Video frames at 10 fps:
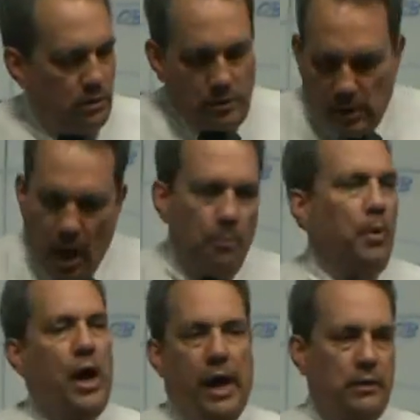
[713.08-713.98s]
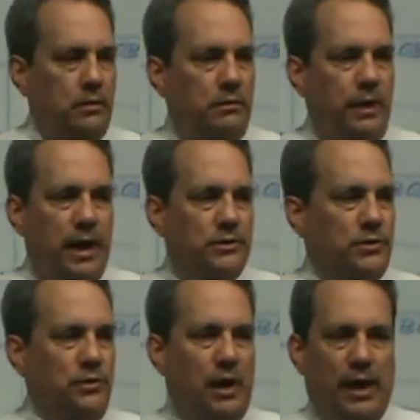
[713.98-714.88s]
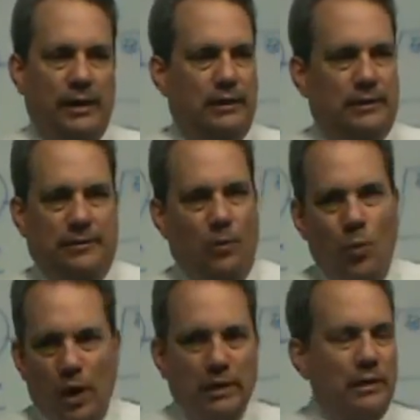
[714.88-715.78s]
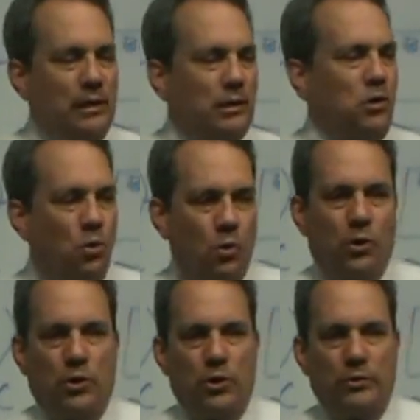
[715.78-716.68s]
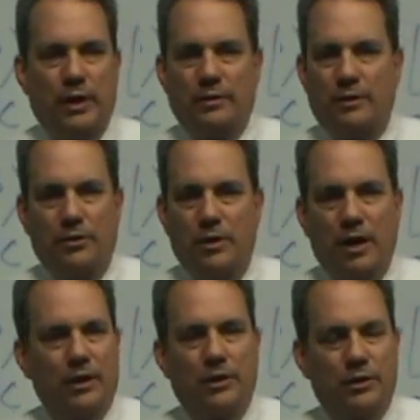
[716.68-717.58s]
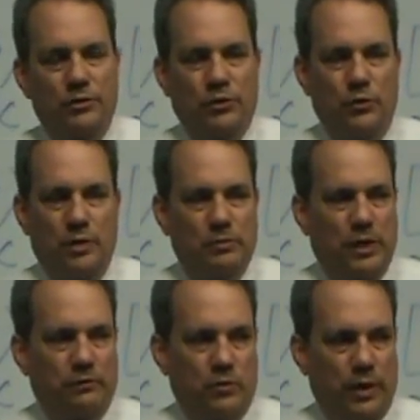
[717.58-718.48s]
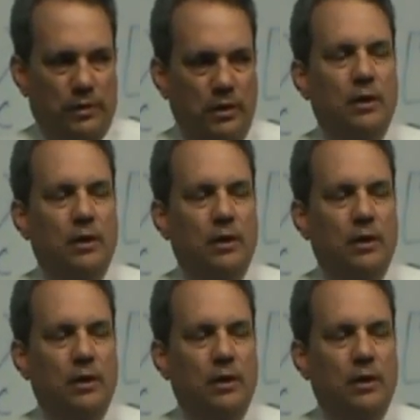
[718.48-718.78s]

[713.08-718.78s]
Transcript: Yeah, but that's like one little corner that they're not going to concern themselves with.